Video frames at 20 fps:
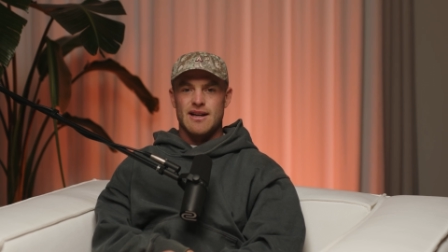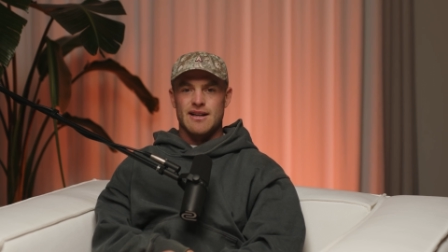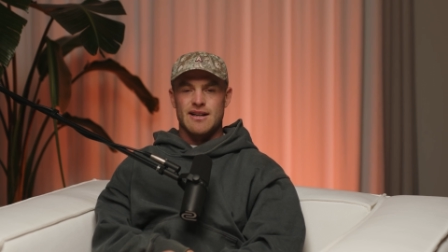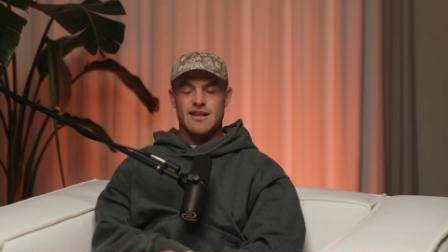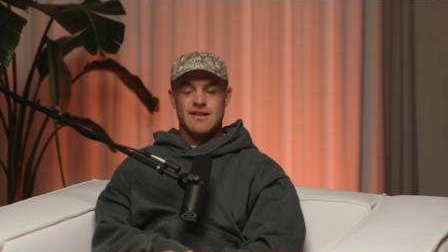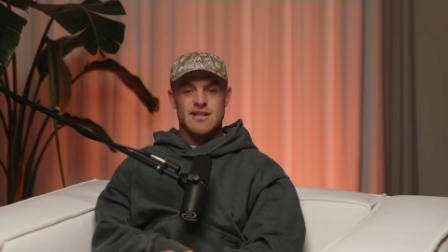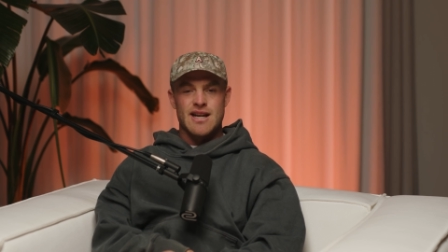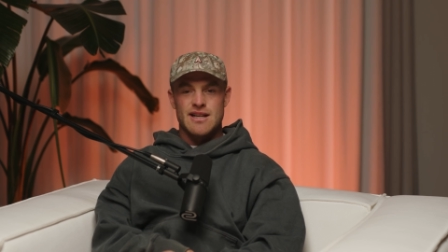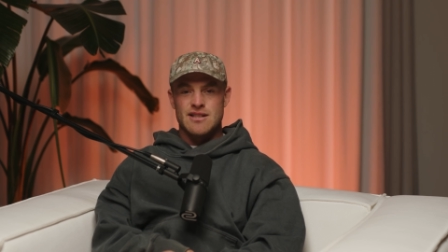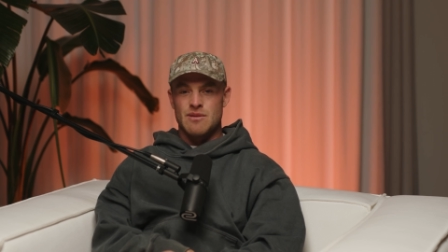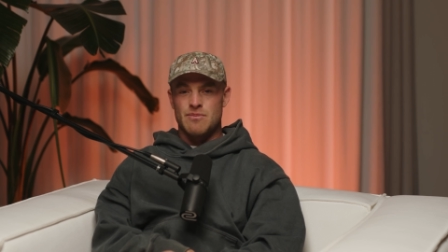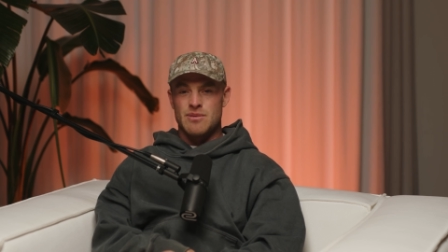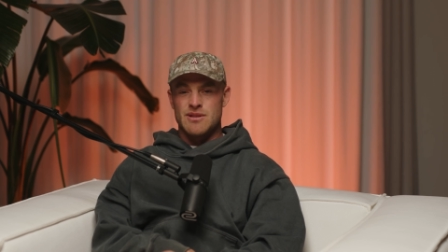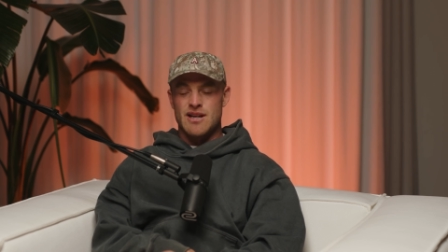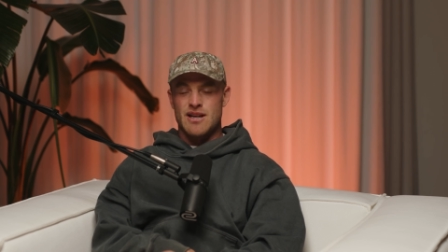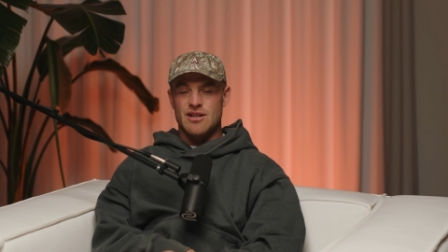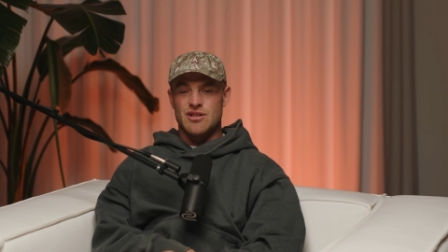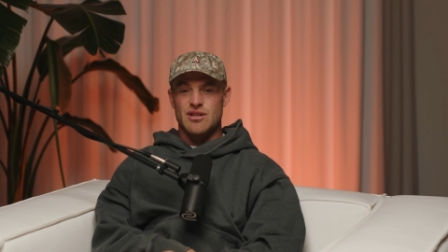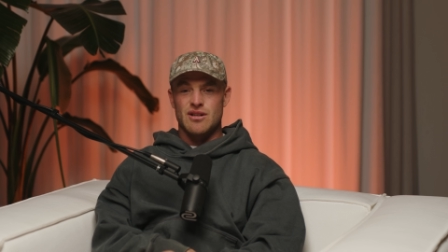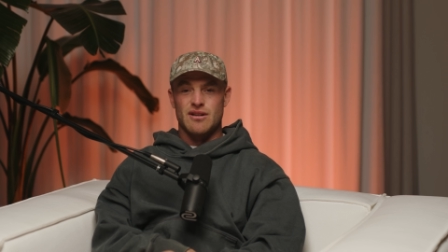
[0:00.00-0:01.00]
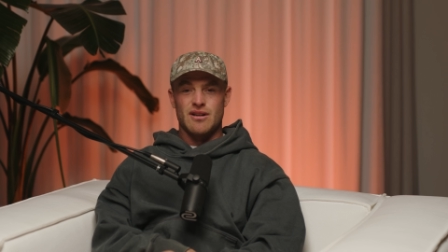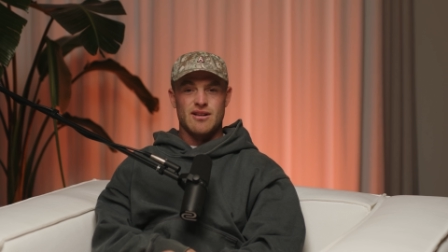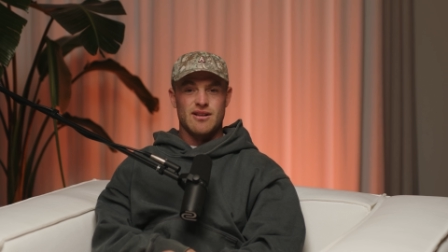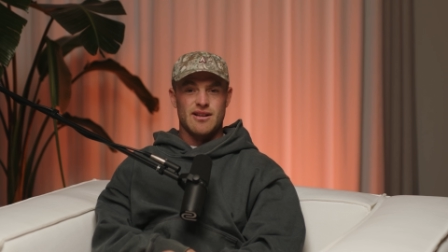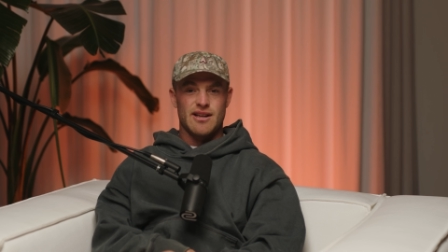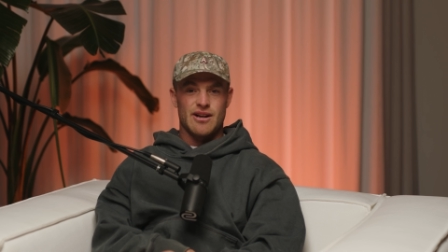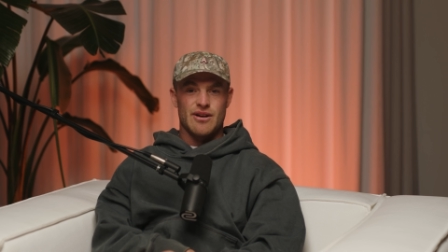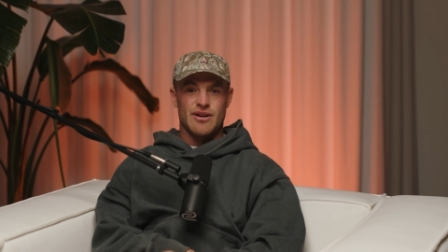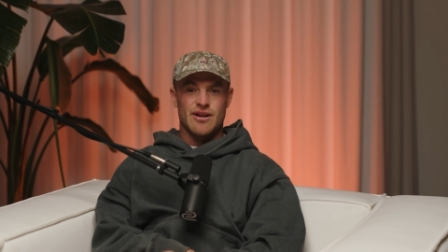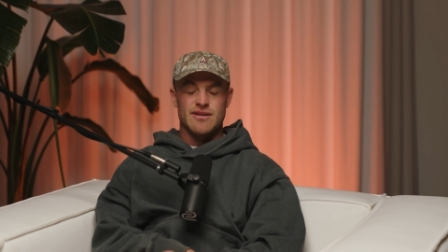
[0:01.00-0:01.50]
contested possession,
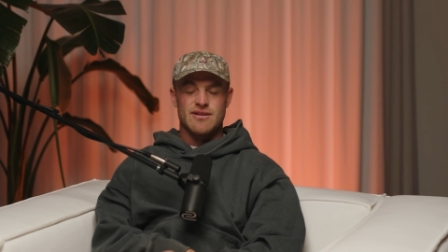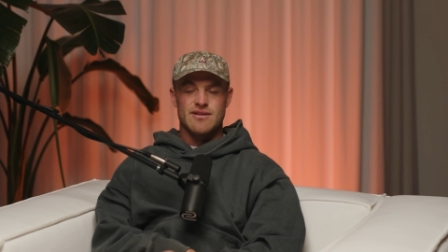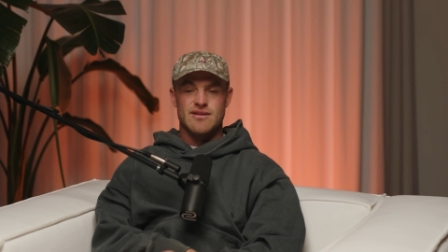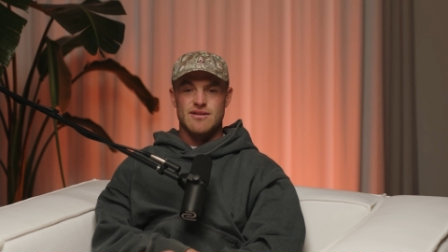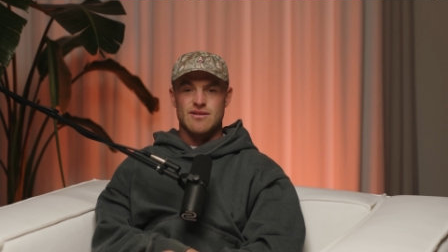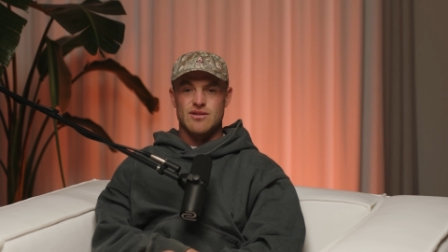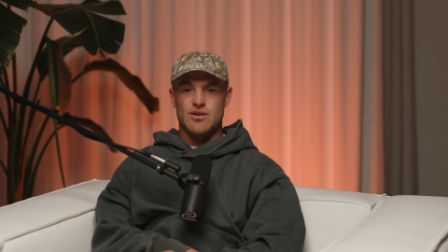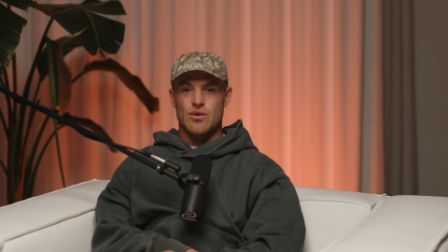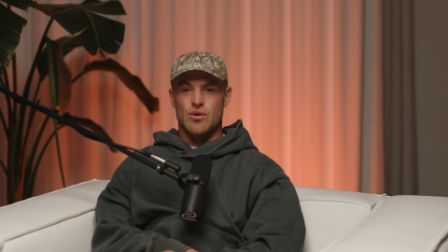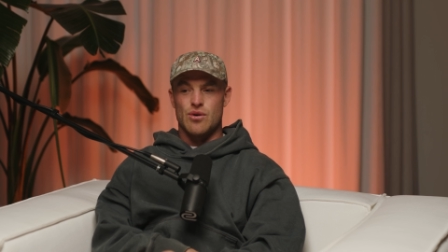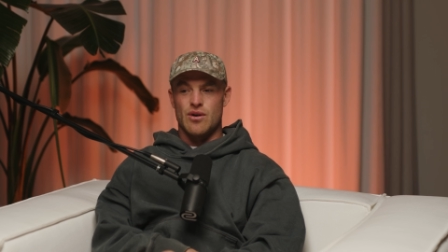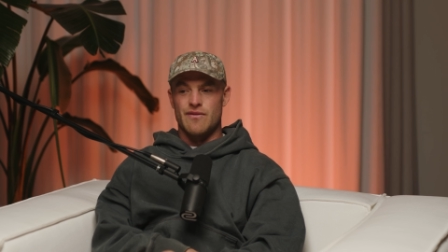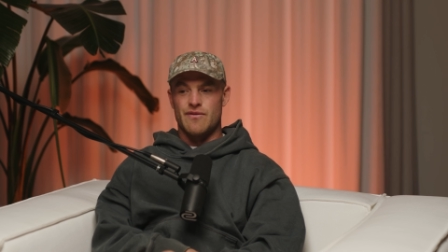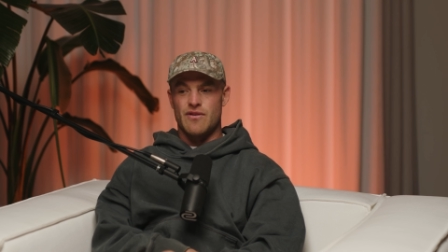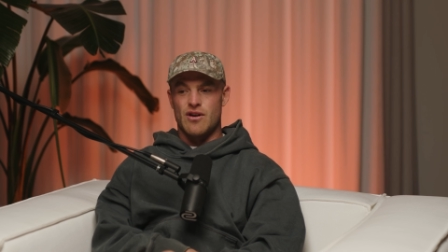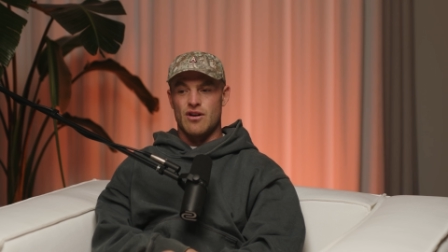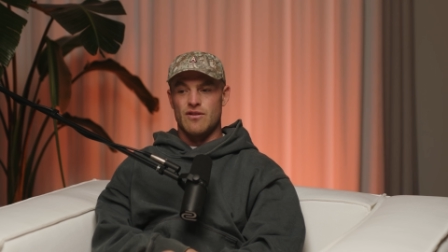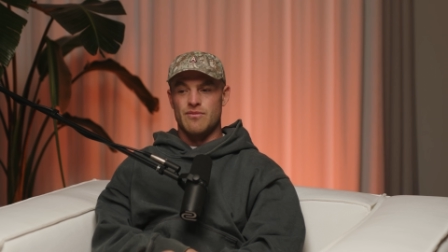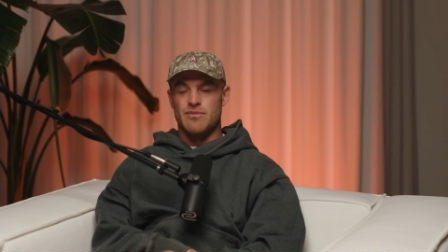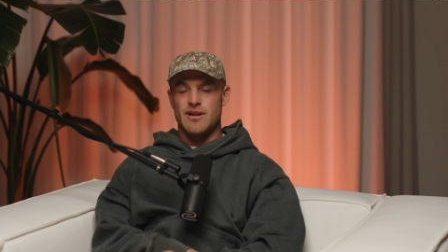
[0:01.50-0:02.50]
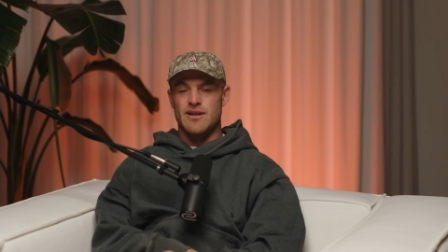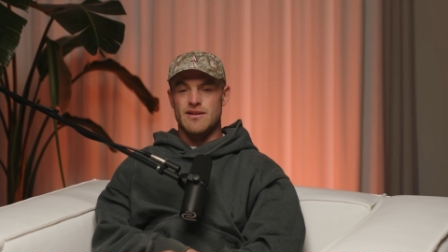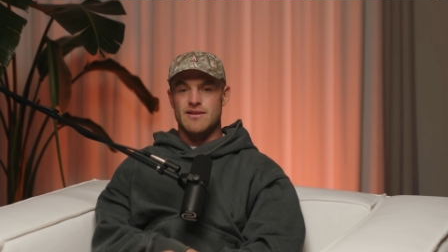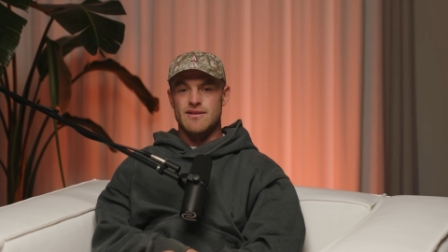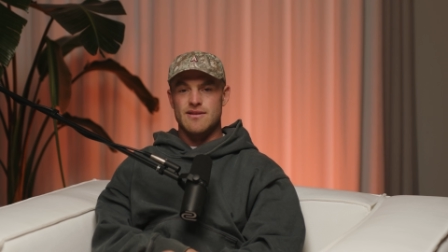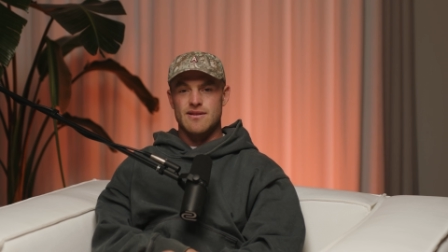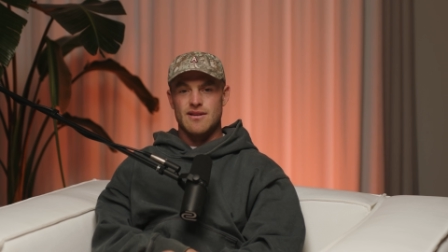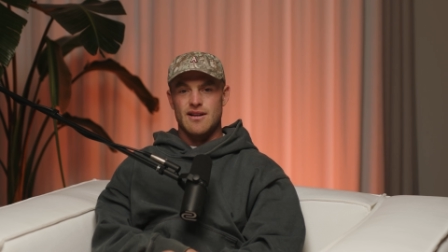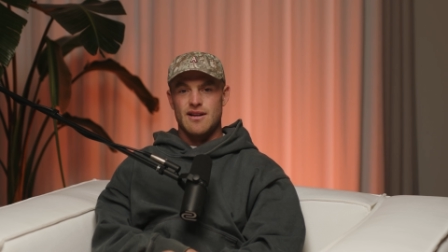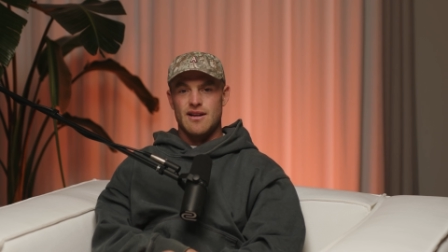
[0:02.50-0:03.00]
clearance, score
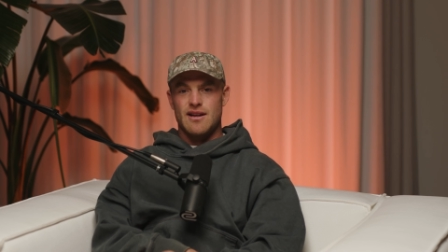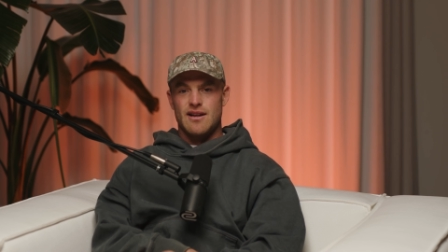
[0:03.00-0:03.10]
involvements.